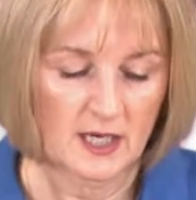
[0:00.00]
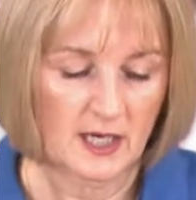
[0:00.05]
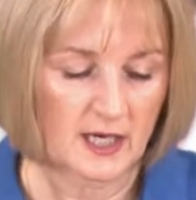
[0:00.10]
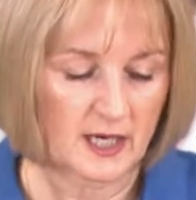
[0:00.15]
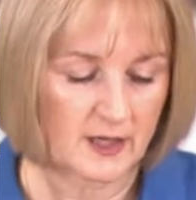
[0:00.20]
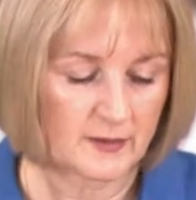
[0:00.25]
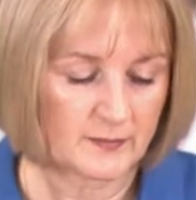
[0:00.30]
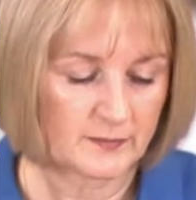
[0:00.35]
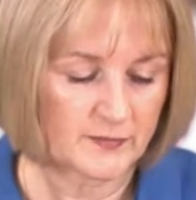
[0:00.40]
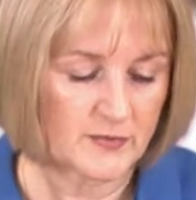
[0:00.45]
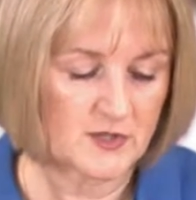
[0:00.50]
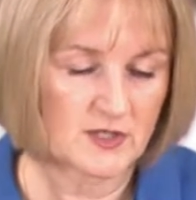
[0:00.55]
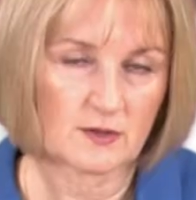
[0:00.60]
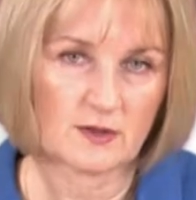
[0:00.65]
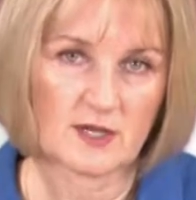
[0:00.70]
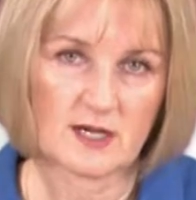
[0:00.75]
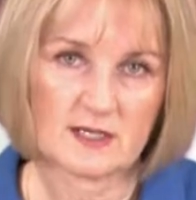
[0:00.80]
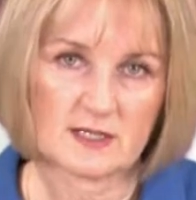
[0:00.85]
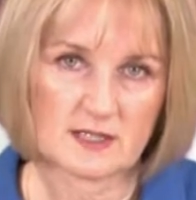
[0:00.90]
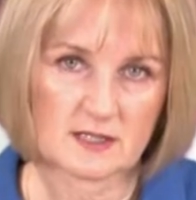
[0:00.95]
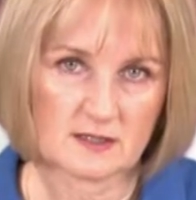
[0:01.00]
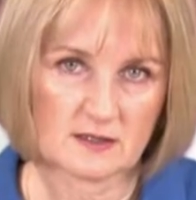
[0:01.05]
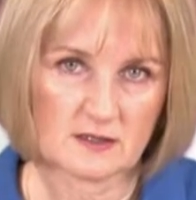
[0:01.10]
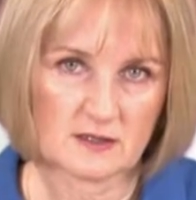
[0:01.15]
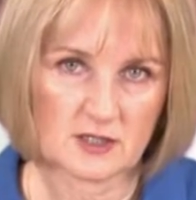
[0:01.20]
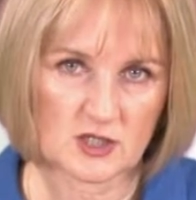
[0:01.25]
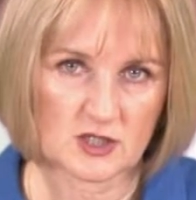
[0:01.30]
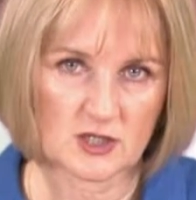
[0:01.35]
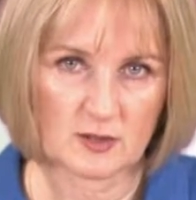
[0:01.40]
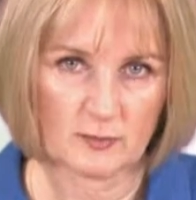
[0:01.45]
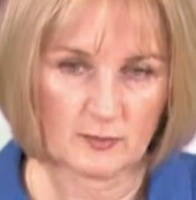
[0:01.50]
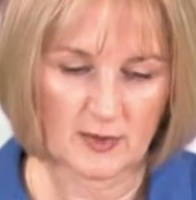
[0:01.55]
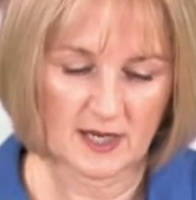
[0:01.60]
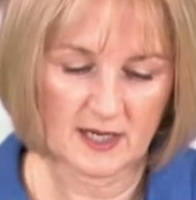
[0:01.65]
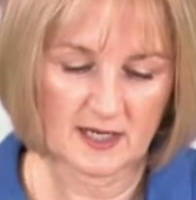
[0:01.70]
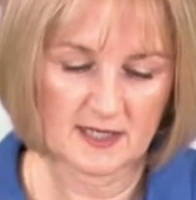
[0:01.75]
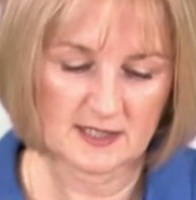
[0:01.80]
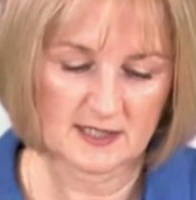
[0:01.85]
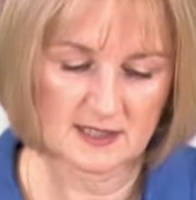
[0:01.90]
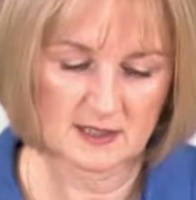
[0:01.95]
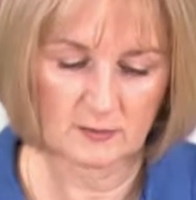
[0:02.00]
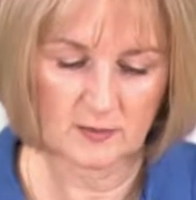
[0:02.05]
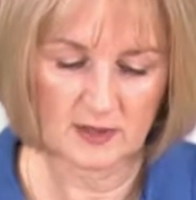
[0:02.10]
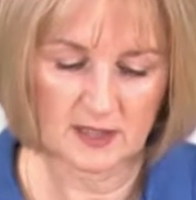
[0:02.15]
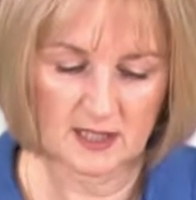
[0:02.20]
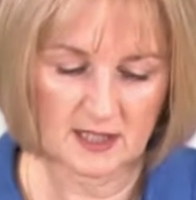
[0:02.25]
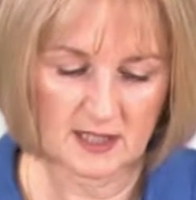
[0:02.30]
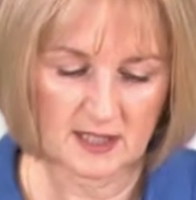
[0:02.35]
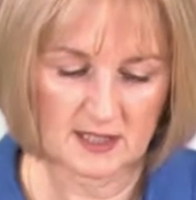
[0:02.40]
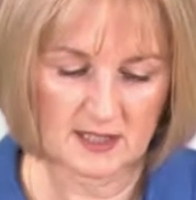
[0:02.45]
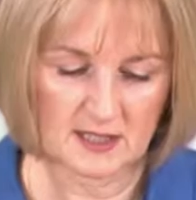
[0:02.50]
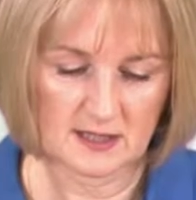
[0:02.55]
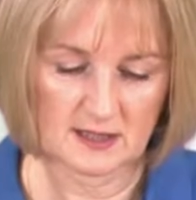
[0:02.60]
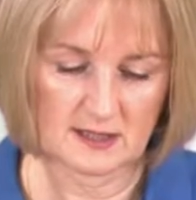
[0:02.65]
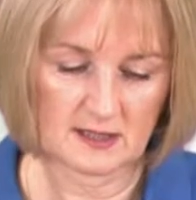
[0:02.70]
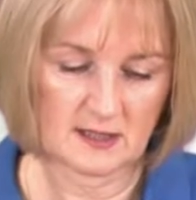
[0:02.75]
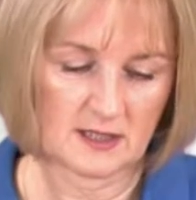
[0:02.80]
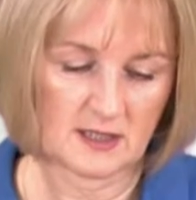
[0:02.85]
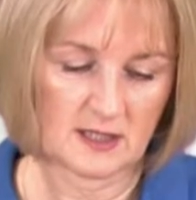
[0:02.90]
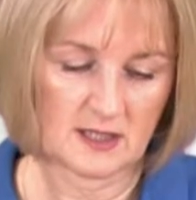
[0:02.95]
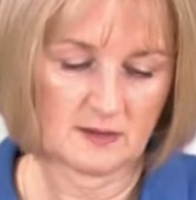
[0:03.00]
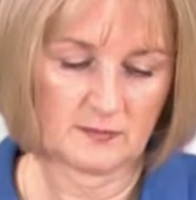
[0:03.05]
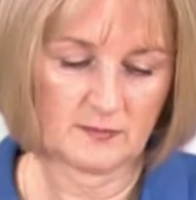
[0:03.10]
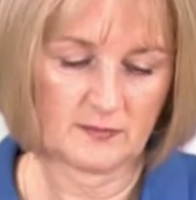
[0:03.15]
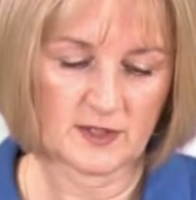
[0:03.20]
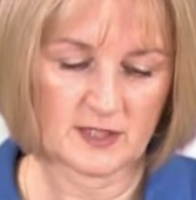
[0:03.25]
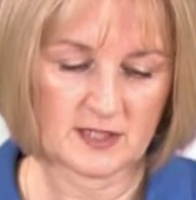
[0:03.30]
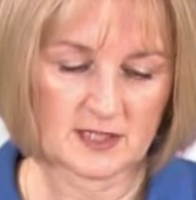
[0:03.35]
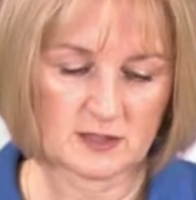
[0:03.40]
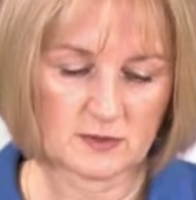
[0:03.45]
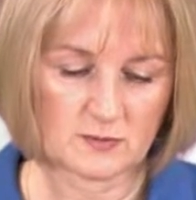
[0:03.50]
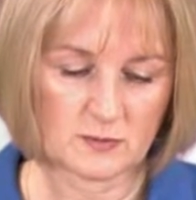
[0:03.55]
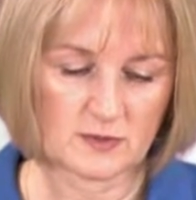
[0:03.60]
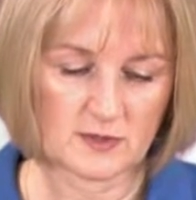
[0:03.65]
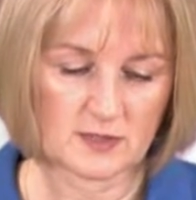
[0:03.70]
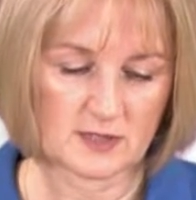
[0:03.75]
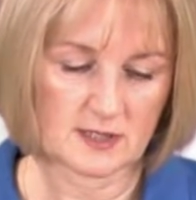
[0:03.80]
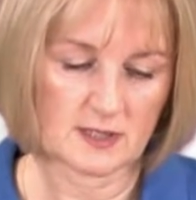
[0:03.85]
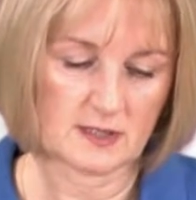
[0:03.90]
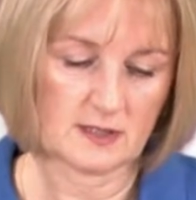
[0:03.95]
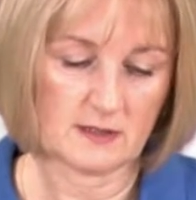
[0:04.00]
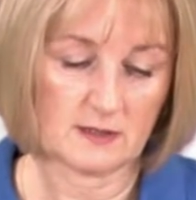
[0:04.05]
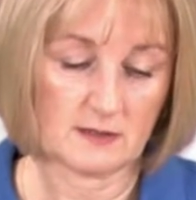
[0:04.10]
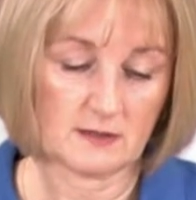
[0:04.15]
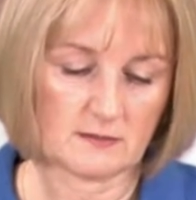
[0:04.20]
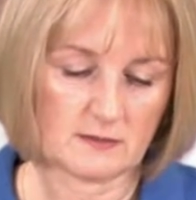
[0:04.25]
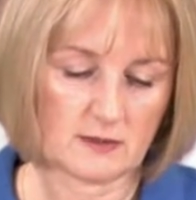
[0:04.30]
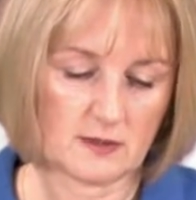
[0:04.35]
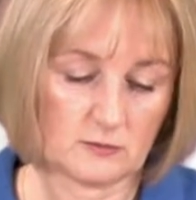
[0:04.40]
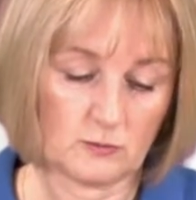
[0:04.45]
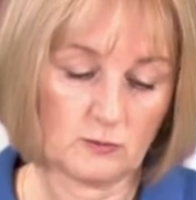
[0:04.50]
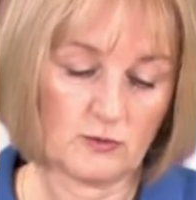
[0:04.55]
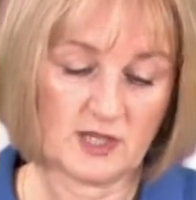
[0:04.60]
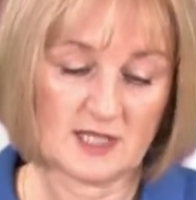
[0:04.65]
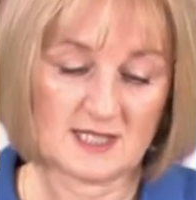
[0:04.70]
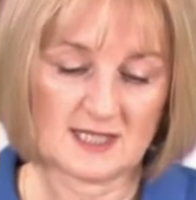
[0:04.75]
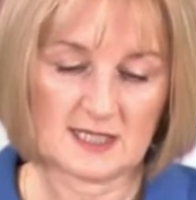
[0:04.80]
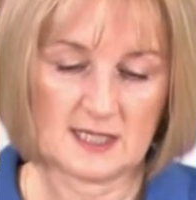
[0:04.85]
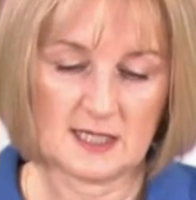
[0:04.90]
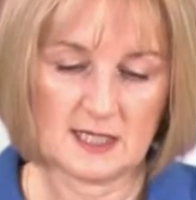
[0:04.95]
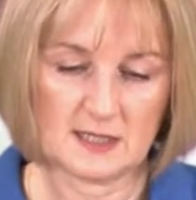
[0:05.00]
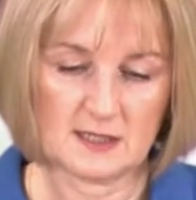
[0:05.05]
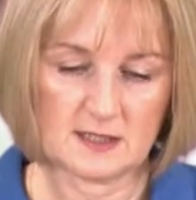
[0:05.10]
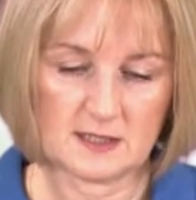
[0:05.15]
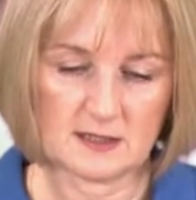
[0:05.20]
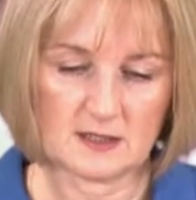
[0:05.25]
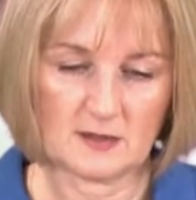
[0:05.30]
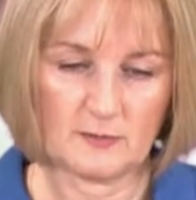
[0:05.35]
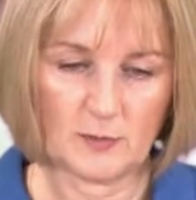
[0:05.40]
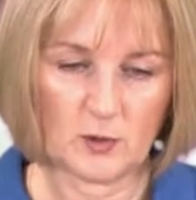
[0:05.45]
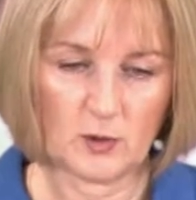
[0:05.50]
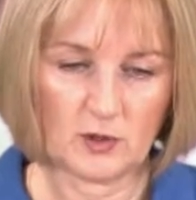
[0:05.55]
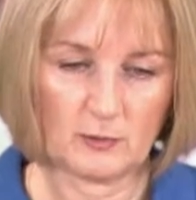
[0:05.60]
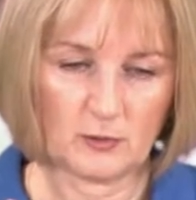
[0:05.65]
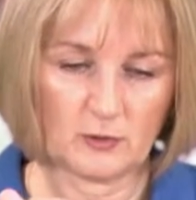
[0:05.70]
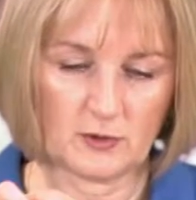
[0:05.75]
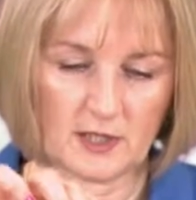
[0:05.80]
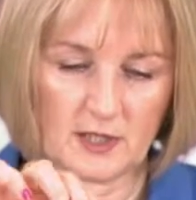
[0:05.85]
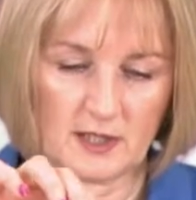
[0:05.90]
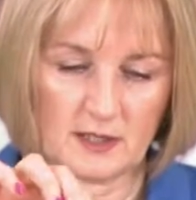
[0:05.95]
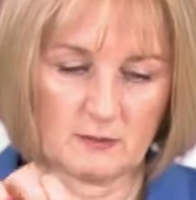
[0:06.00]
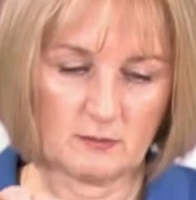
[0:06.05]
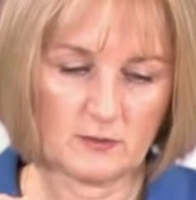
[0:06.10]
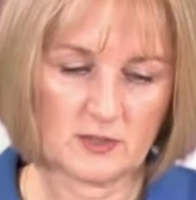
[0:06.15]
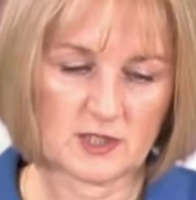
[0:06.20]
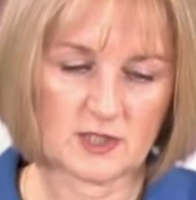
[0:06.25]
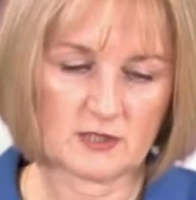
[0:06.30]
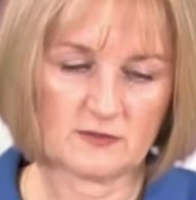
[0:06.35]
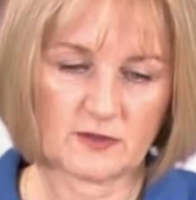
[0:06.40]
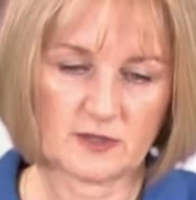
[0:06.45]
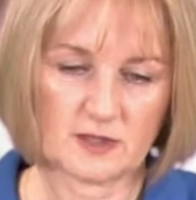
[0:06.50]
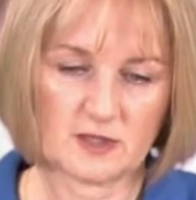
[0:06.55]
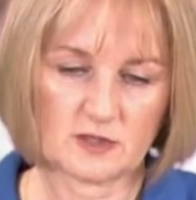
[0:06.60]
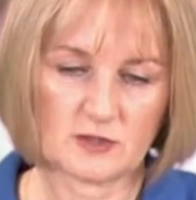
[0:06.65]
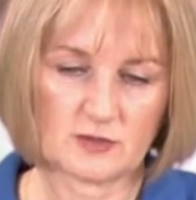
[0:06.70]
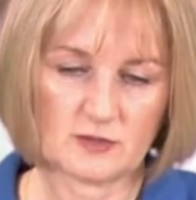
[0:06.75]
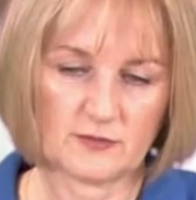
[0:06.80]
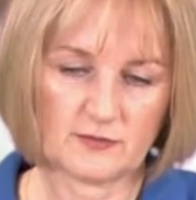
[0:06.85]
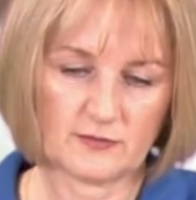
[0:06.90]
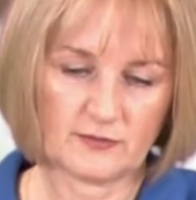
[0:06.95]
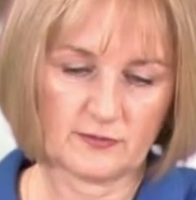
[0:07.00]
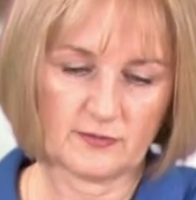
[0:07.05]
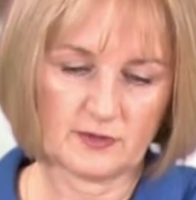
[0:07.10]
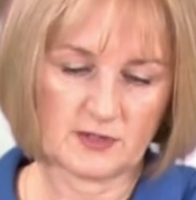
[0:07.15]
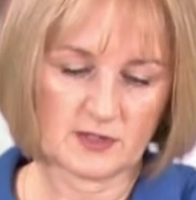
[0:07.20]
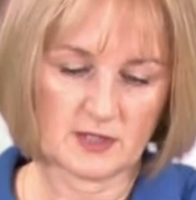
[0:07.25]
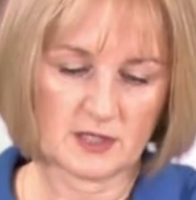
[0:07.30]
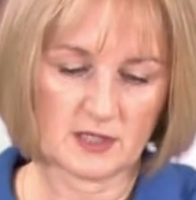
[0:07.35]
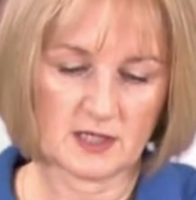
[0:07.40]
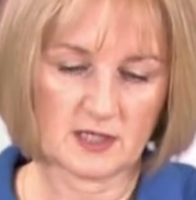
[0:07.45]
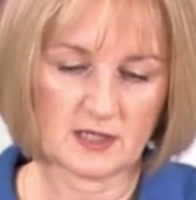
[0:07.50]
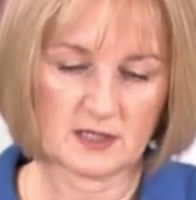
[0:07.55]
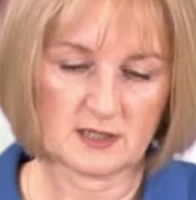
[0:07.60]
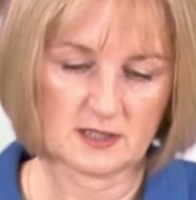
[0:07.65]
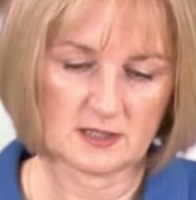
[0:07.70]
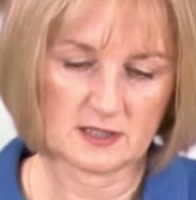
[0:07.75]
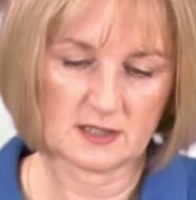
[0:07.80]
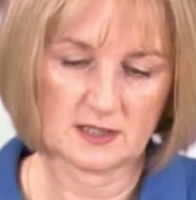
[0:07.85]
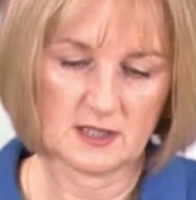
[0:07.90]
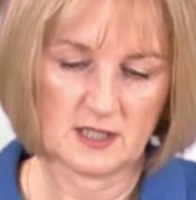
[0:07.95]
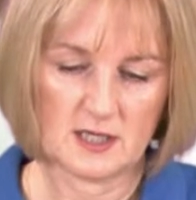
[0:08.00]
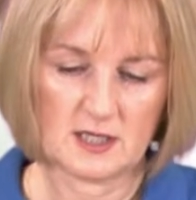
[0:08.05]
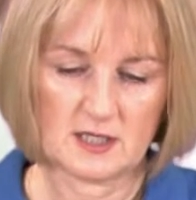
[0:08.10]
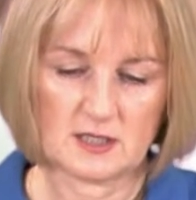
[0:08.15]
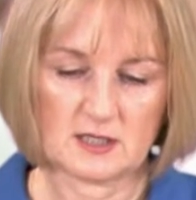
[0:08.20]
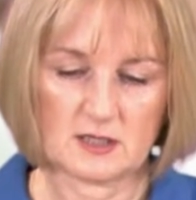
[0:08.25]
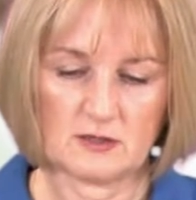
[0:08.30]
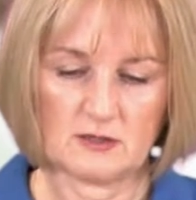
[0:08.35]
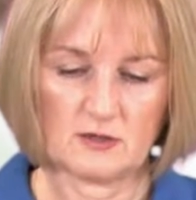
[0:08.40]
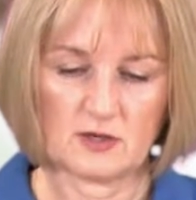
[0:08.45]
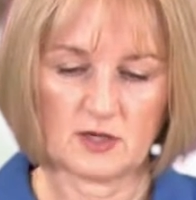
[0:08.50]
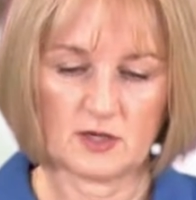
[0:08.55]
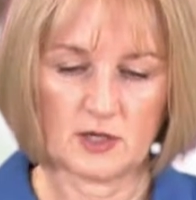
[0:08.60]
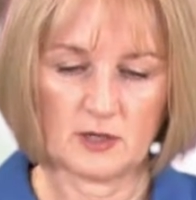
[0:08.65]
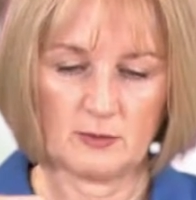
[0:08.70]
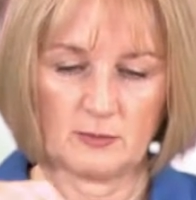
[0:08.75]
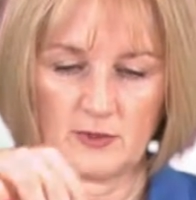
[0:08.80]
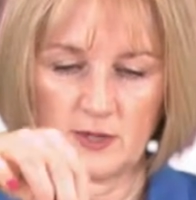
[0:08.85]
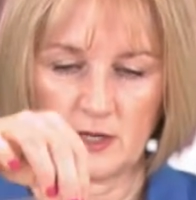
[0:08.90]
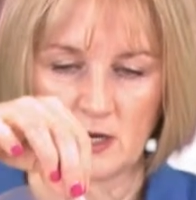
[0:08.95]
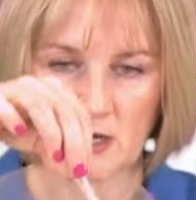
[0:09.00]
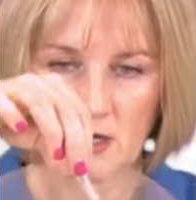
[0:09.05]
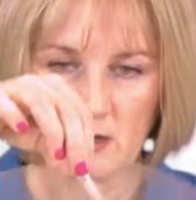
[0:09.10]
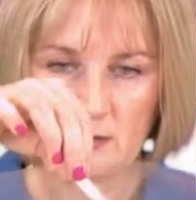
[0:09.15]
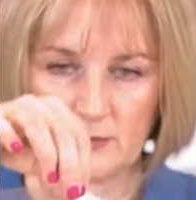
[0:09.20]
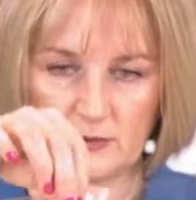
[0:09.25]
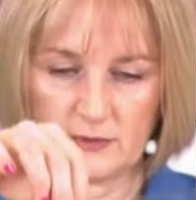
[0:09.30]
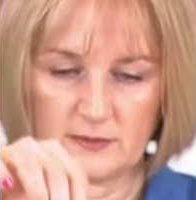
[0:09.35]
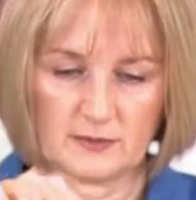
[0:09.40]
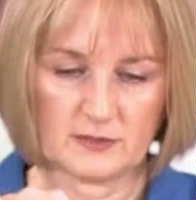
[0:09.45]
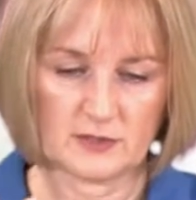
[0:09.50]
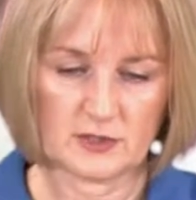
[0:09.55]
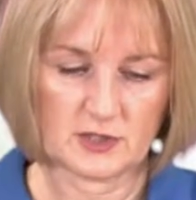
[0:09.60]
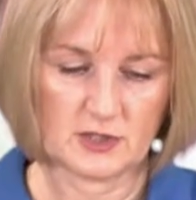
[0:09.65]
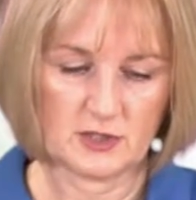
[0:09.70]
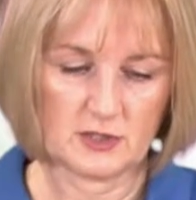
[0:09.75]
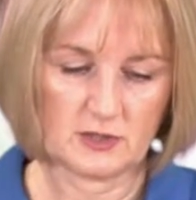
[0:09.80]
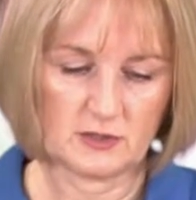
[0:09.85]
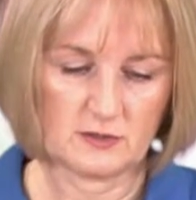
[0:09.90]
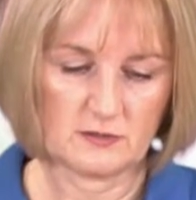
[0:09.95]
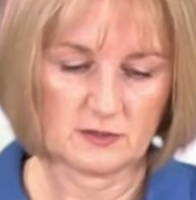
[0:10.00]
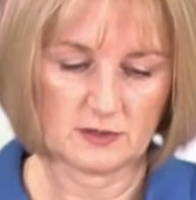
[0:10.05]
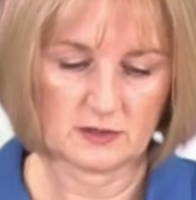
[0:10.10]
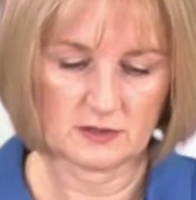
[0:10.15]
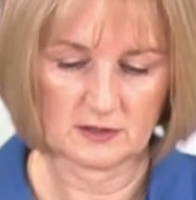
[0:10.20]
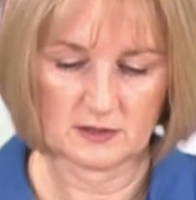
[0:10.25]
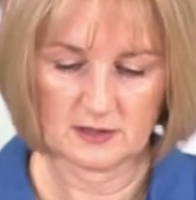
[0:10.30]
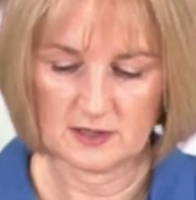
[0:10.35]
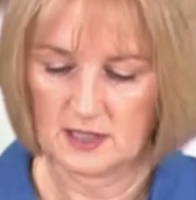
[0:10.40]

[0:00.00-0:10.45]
So that's the sugar paste. Then we need, this is a Polly Pocket, which I've cut off the sides so you can open it up to use.